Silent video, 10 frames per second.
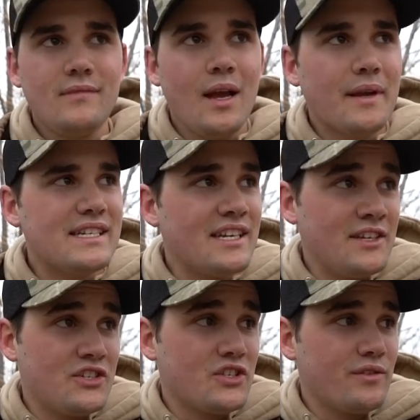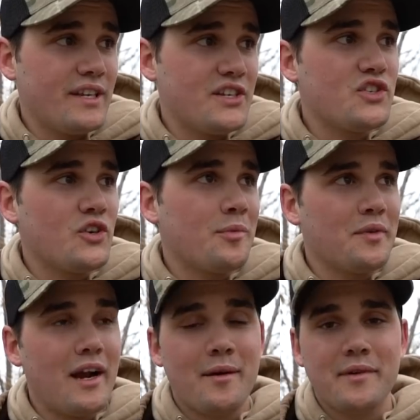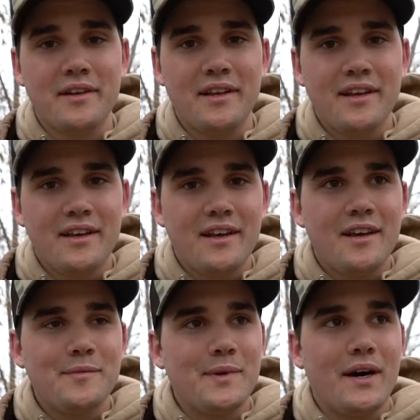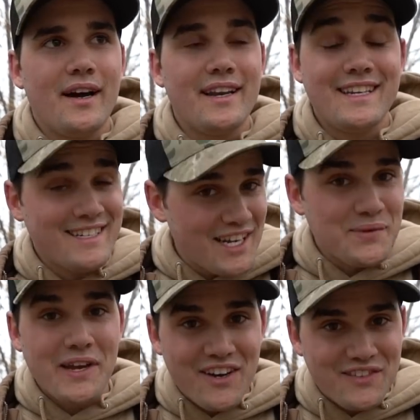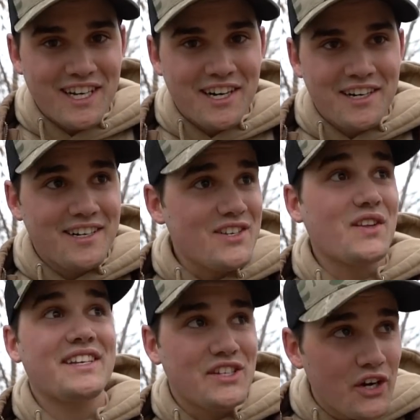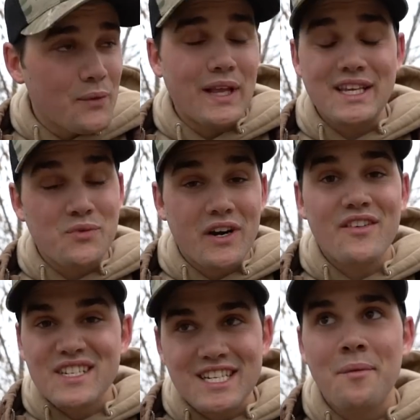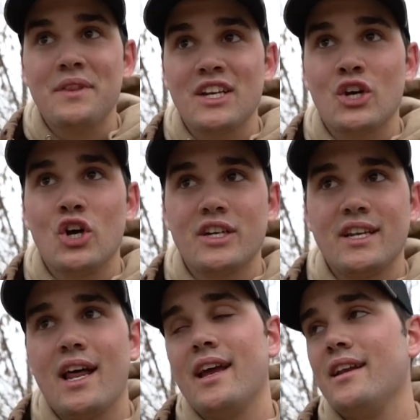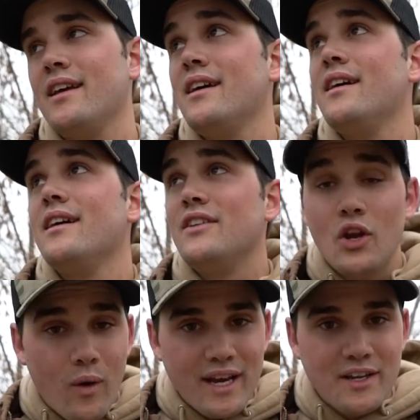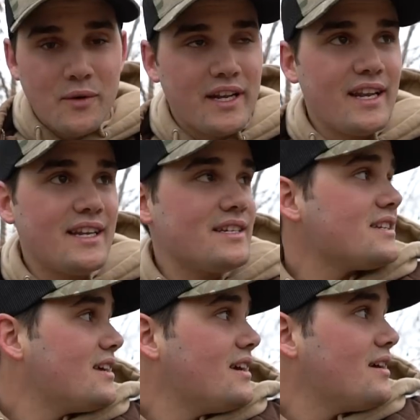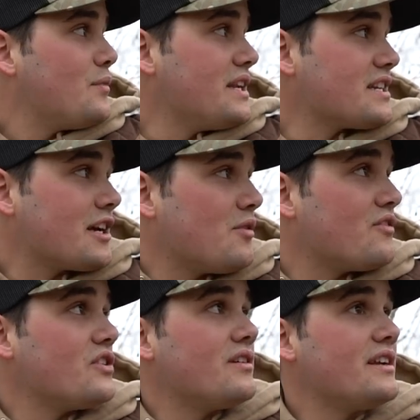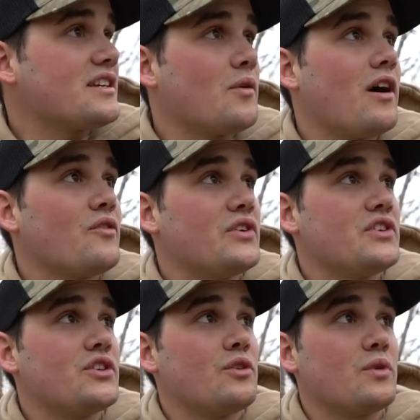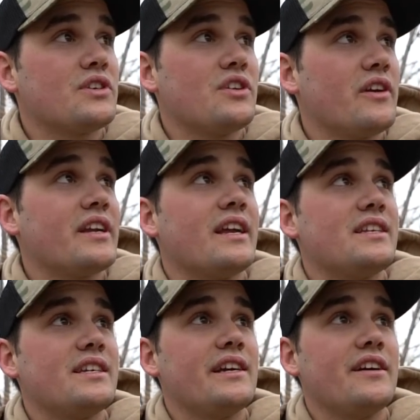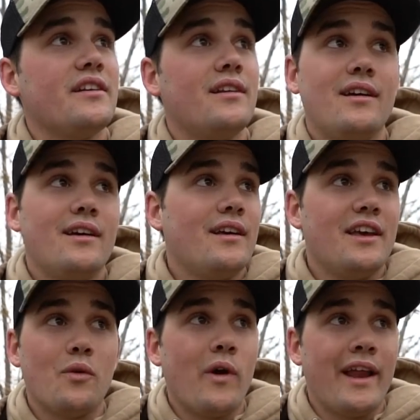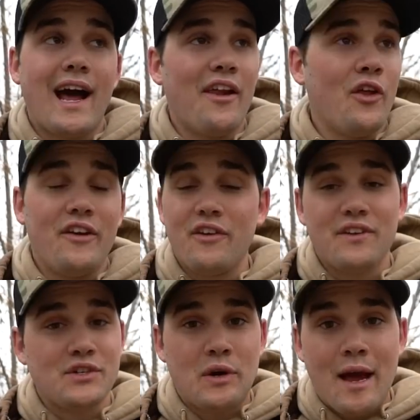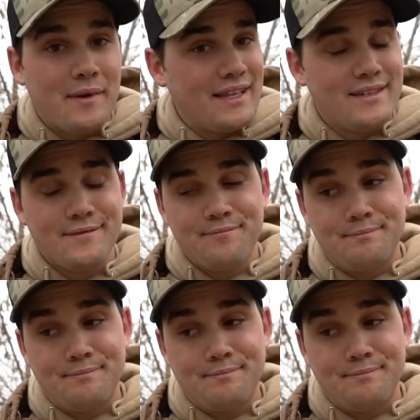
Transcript: I'm guessing he just he just stirred up a rabbit. But he says we have dinner, so that's good. At least we're gonna have something to cook tonight. No idea what it is, but he's gonna come over. He's gonna walk over here and show it. We're still gonna kind of sit here and and wait. I don't know. Even if it's a rabbit, that's